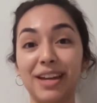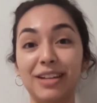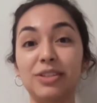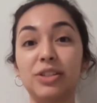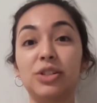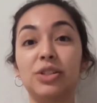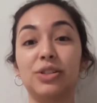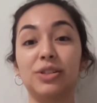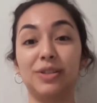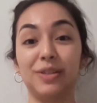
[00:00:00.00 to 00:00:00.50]

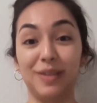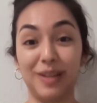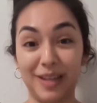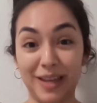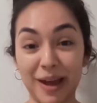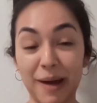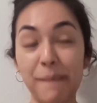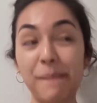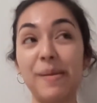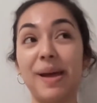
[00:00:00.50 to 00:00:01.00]
then,
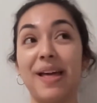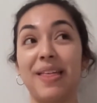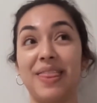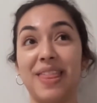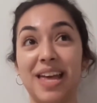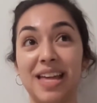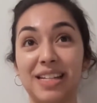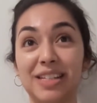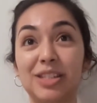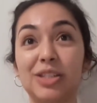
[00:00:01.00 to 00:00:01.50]
yep, and
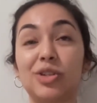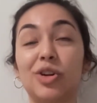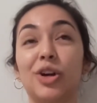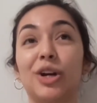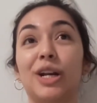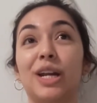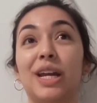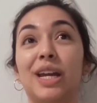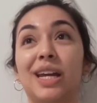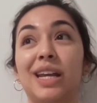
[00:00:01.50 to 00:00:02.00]
then
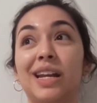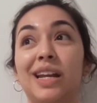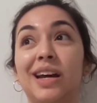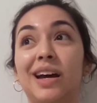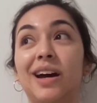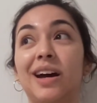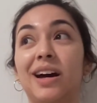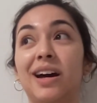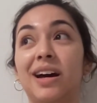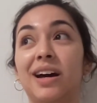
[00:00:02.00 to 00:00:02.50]
started
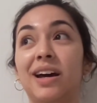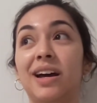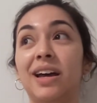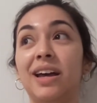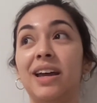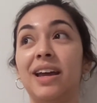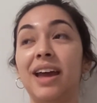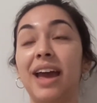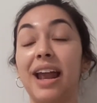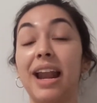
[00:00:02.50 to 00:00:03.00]

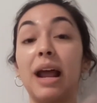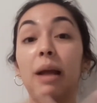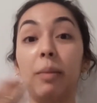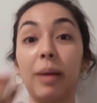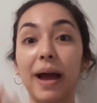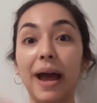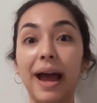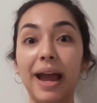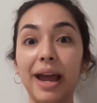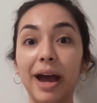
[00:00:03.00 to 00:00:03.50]
and
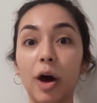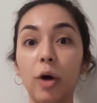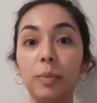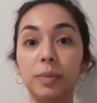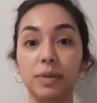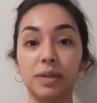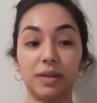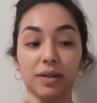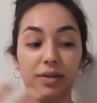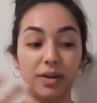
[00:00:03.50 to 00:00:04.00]
I
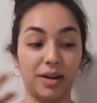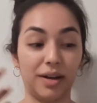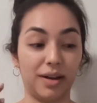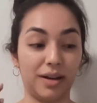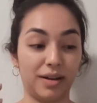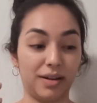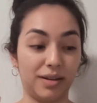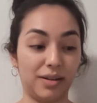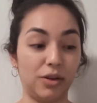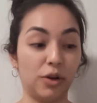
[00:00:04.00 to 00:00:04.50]
helped
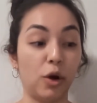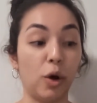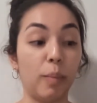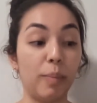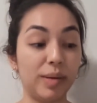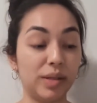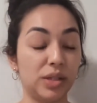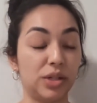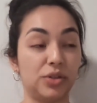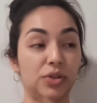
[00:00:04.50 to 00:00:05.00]
a
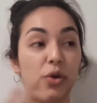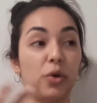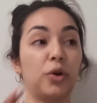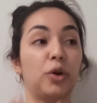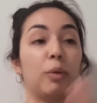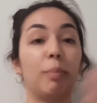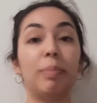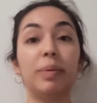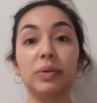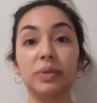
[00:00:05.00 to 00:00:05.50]
business owner
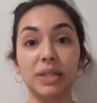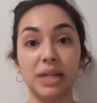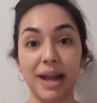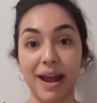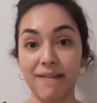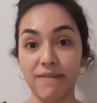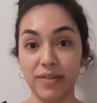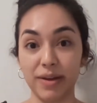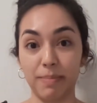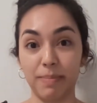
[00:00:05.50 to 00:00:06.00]
build an
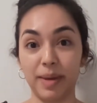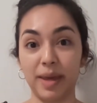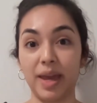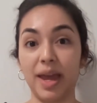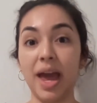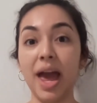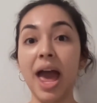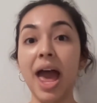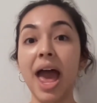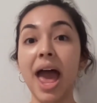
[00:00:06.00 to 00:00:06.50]
MVP.